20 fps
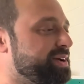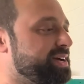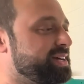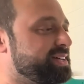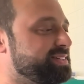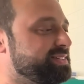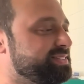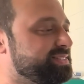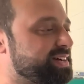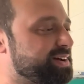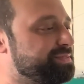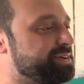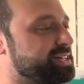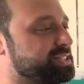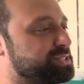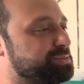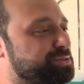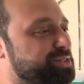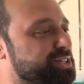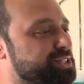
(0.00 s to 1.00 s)
I've had
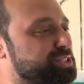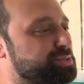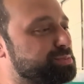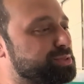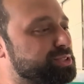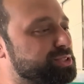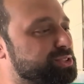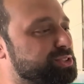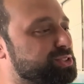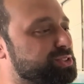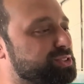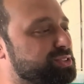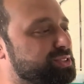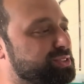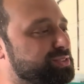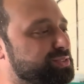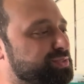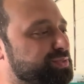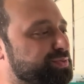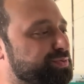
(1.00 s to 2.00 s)
some customers
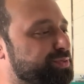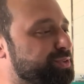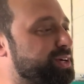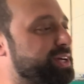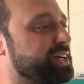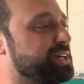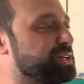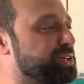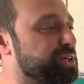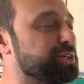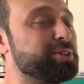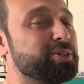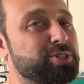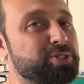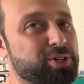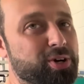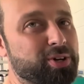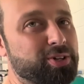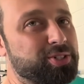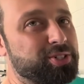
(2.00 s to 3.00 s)
forget to hook their
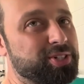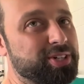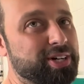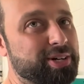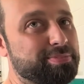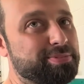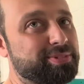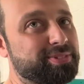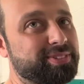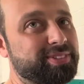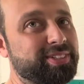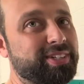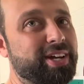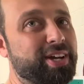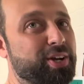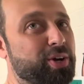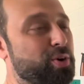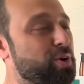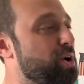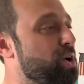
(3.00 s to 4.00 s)
charger up and
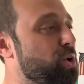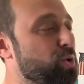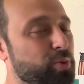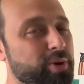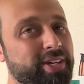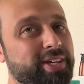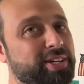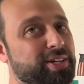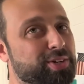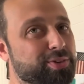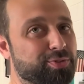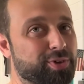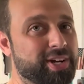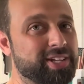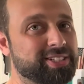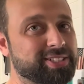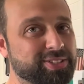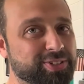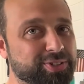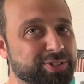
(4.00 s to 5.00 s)
go a whole weekend of
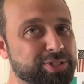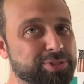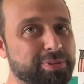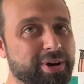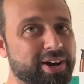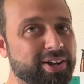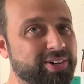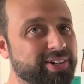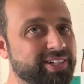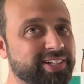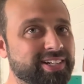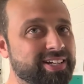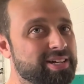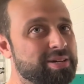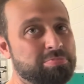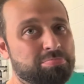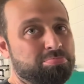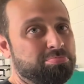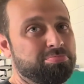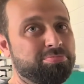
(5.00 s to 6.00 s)
racing on this battery,
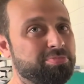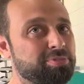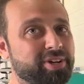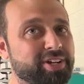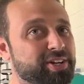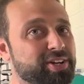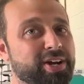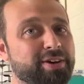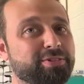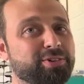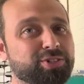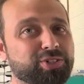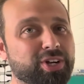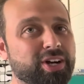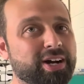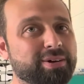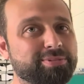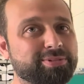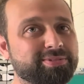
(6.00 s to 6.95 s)
and it never dropped.